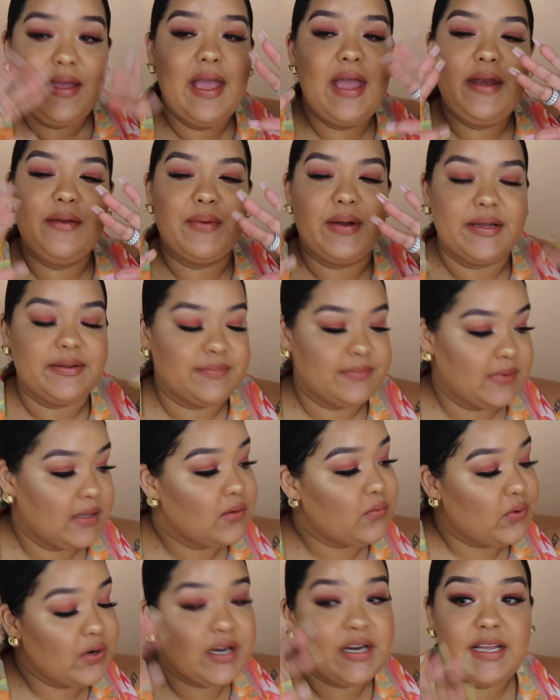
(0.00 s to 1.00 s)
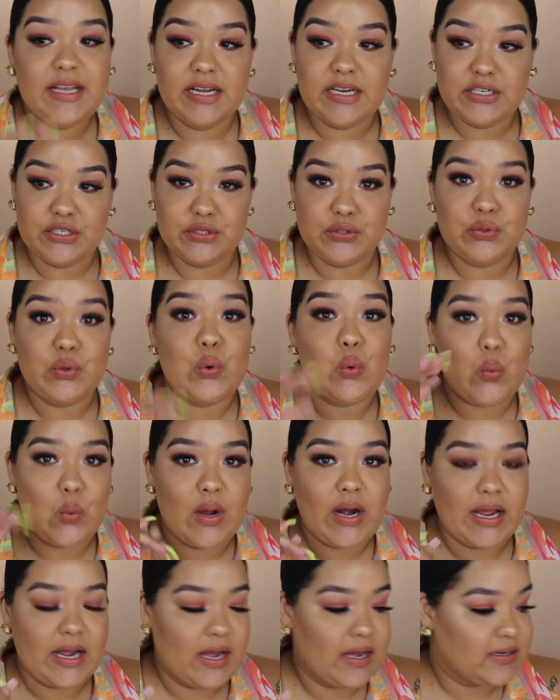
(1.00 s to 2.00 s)
anyway, we're gonna get into
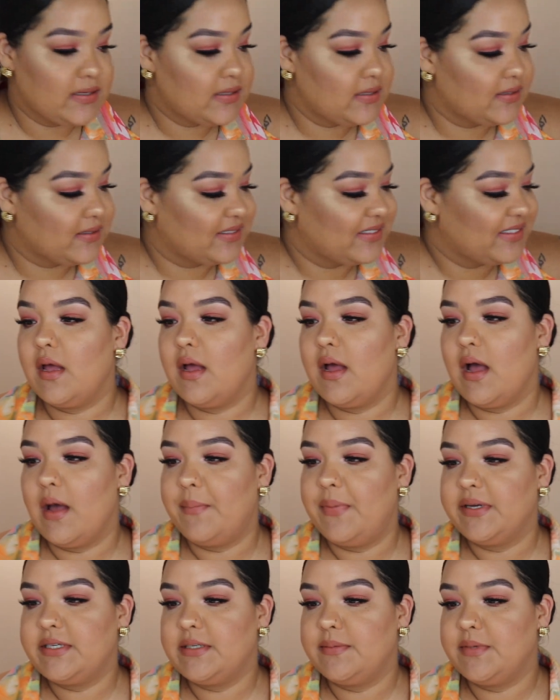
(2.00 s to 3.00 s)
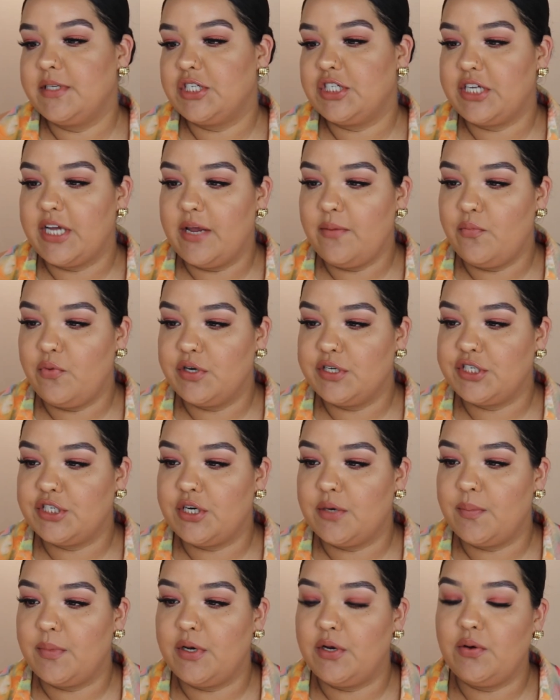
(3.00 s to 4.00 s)
what I got. I picked up the Shea
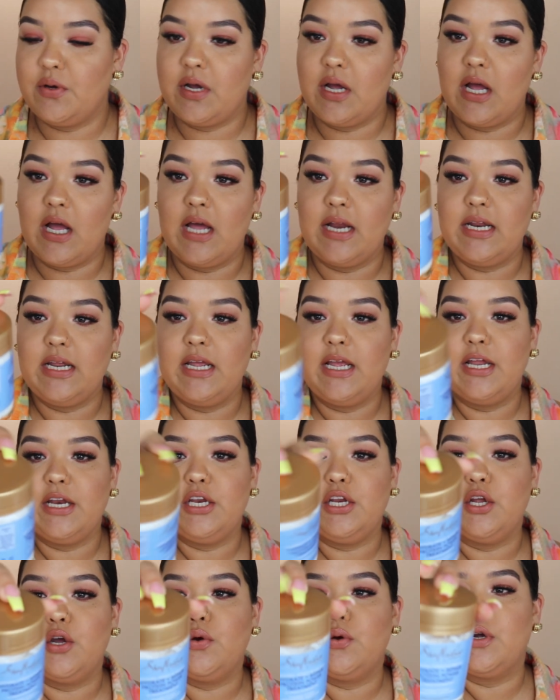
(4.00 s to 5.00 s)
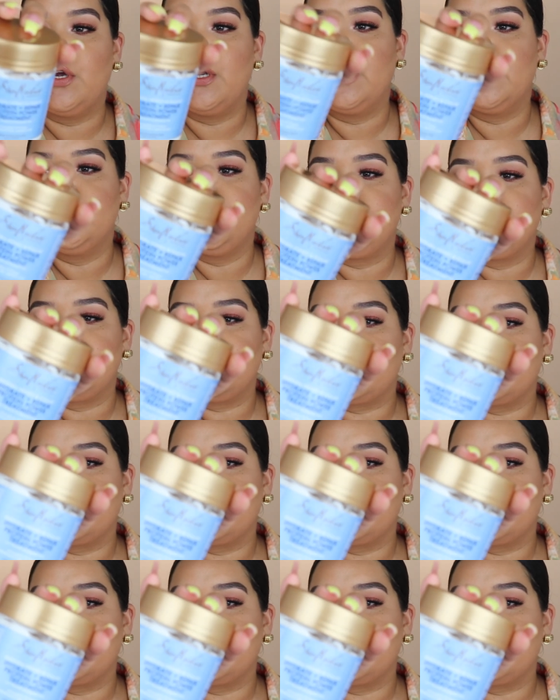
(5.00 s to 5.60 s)
Moisture Manuka Honey and Yogurt